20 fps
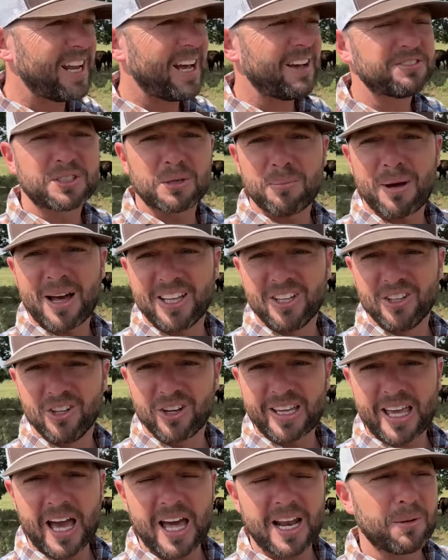have somebody
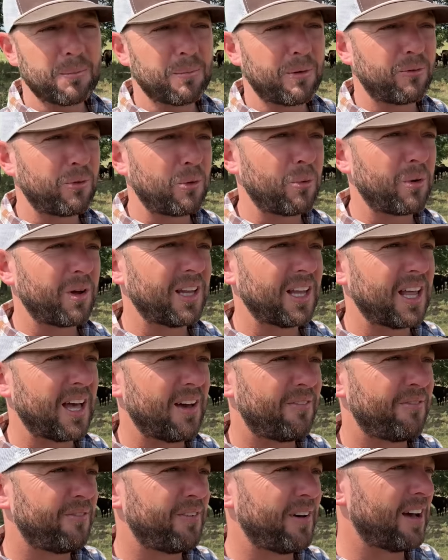look at it before we
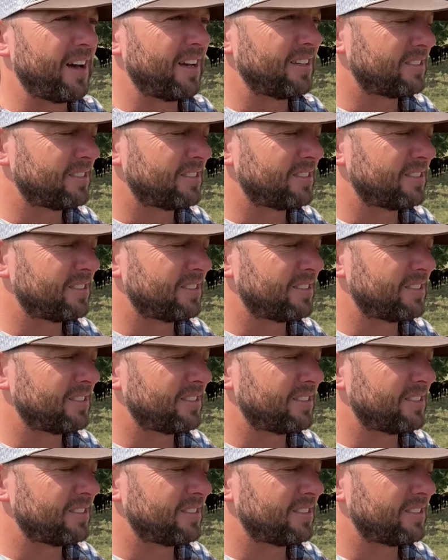left uh,